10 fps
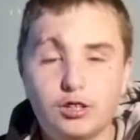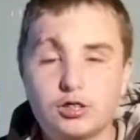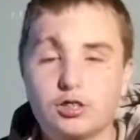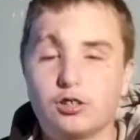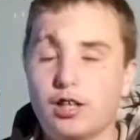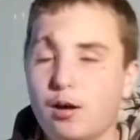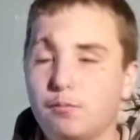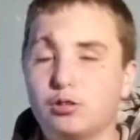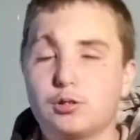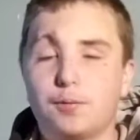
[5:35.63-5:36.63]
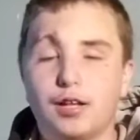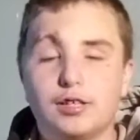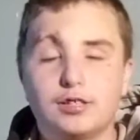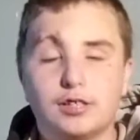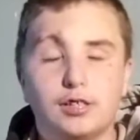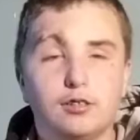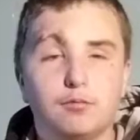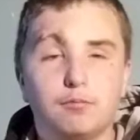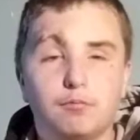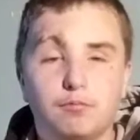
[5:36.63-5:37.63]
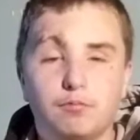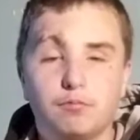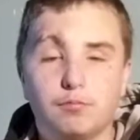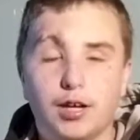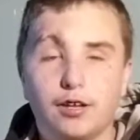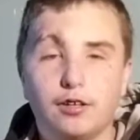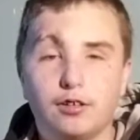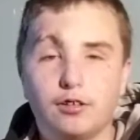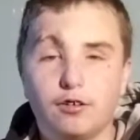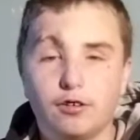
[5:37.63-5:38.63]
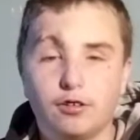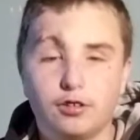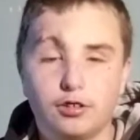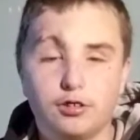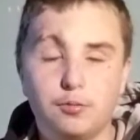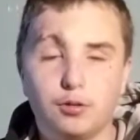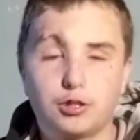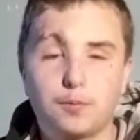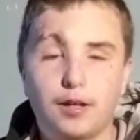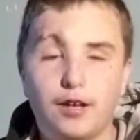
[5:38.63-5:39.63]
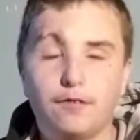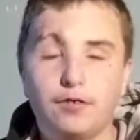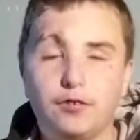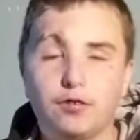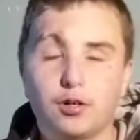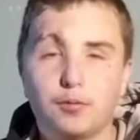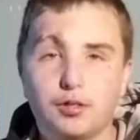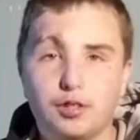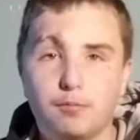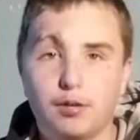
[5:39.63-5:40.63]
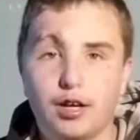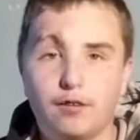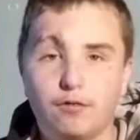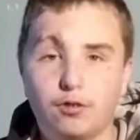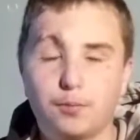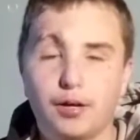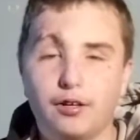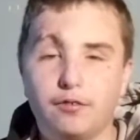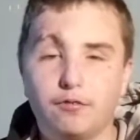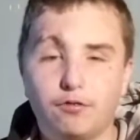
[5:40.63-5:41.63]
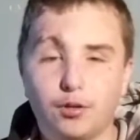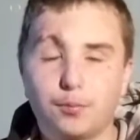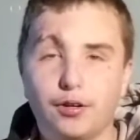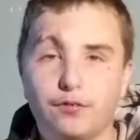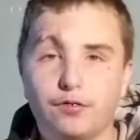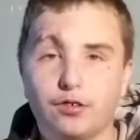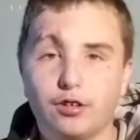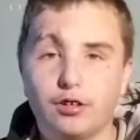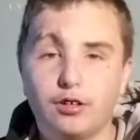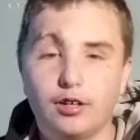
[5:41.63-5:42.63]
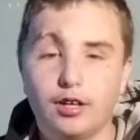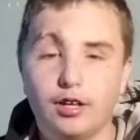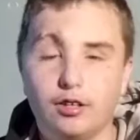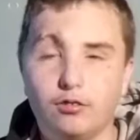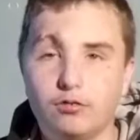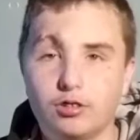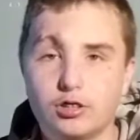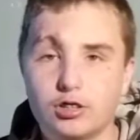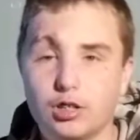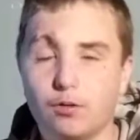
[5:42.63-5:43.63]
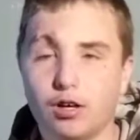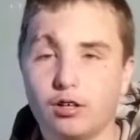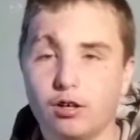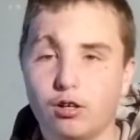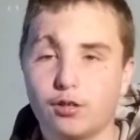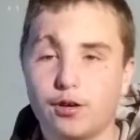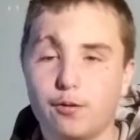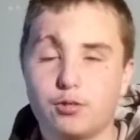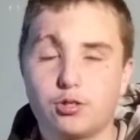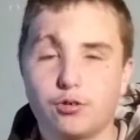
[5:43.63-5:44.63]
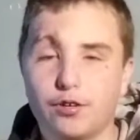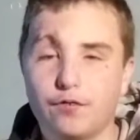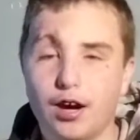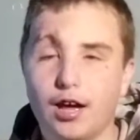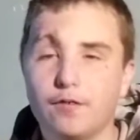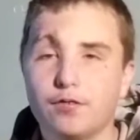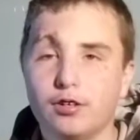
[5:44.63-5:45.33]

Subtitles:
So that multiplies it by, you multiply 54 by 4.4 and so on all the way up to 25.